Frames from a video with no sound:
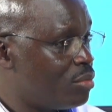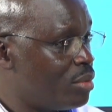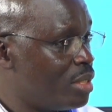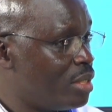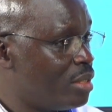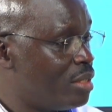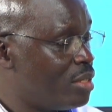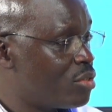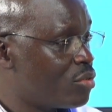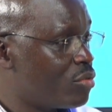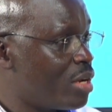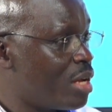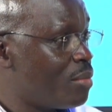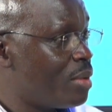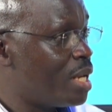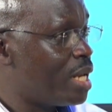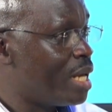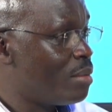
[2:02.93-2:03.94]
We
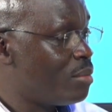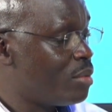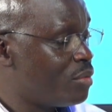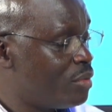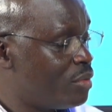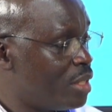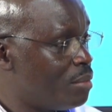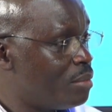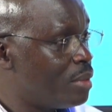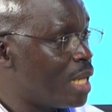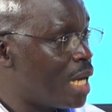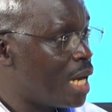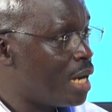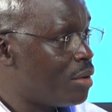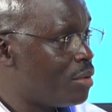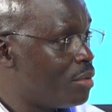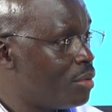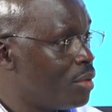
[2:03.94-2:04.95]
describe a number of them
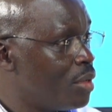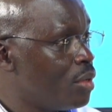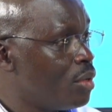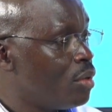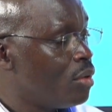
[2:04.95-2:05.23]
now,